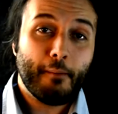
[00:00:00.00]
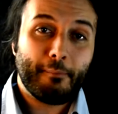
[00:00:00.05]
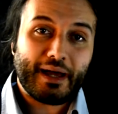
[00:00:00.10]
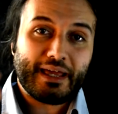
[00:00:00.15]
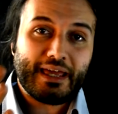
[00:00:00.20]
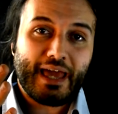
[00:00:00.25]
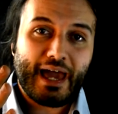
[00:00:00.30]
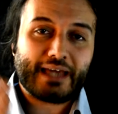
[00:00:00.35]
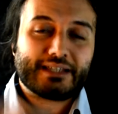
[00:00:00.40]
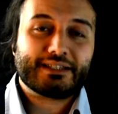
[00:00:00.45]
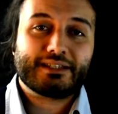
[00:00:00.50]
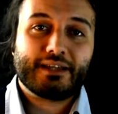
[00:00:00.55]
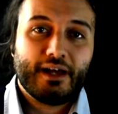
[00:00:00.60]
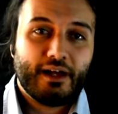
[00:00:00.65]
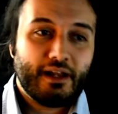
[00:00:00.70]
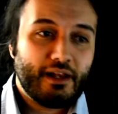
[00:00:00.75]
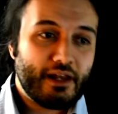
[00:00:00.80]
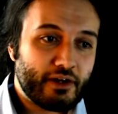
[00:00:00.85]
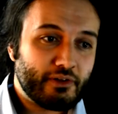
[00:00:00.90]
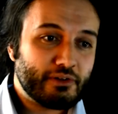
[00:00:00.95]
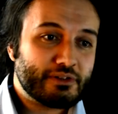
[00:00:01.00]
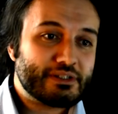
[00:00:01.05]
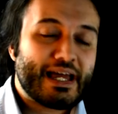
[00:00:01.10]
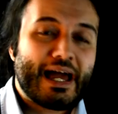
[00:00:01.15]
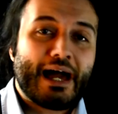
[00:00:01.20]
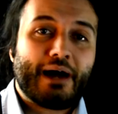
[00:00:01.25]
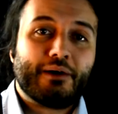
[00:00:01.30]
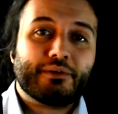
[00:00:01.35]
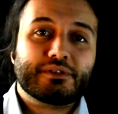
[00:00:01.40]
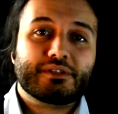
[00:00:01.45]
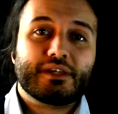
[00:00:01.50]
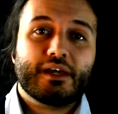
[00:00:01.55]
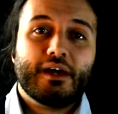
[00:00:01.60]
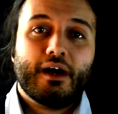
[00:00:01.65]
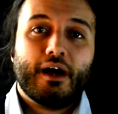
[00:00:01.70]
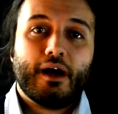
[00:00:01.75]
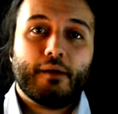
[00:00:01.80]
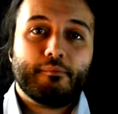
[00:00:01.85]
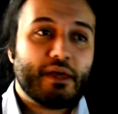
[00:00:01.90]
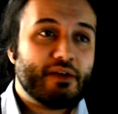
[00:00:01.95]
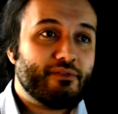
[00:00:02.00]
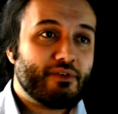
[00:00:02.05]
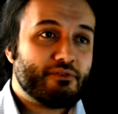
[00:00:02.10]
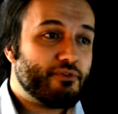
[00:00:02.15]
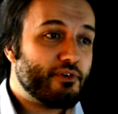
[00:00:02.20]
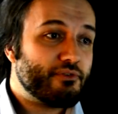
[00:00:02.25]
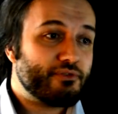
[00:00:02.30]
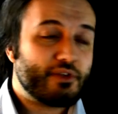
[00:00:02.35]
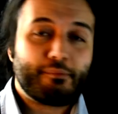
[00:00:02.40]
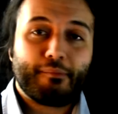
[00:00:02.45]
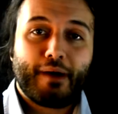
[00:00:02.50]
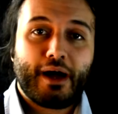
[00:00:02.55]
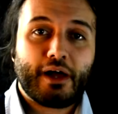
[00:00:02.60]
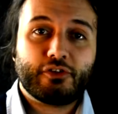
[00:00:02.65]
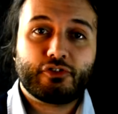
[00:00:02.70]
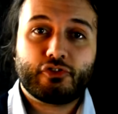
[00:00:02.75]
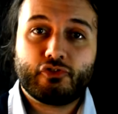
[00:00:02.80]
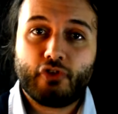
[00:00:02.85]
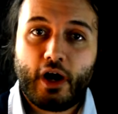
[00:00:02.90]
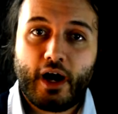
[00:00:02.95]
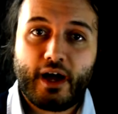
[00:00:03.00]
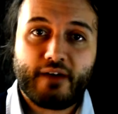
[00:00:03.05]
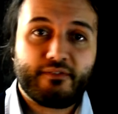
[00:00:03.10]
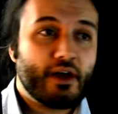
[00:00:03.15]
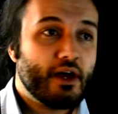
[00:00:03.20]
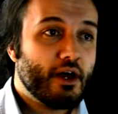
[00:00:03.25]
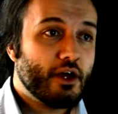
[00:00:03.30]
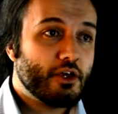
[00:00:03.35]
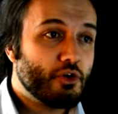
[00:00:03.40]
But yes, little towns, um, even fifty miles drive,